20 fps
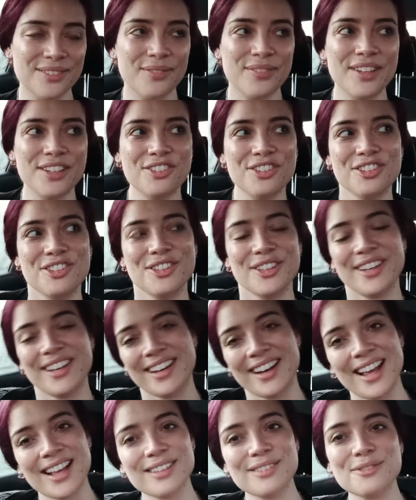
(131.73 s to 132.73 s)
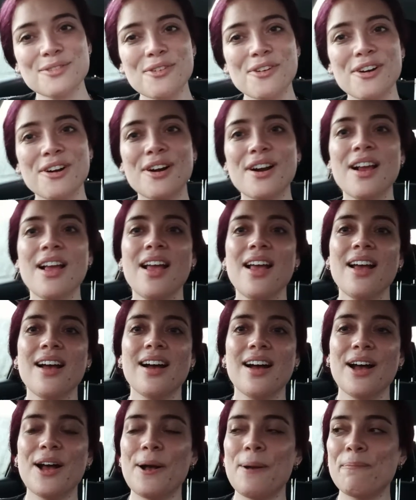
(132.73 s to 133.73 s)
of dishes you can ask for
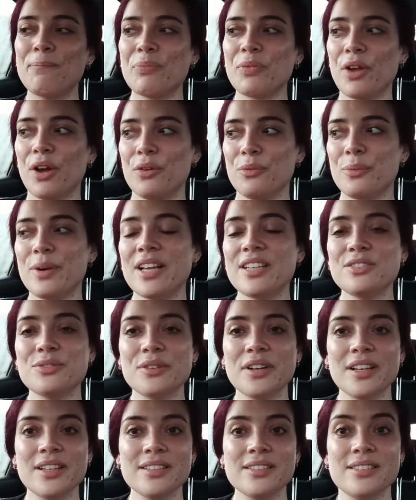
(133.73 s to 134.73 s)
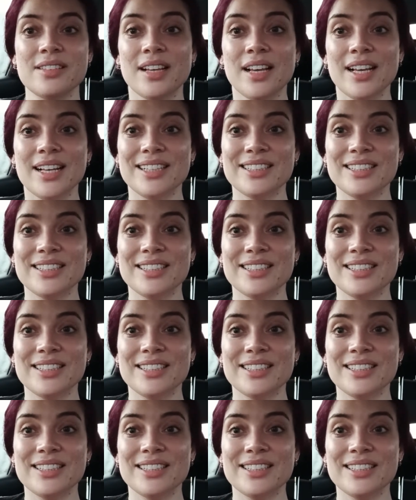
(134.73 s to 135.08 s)
on restaurants.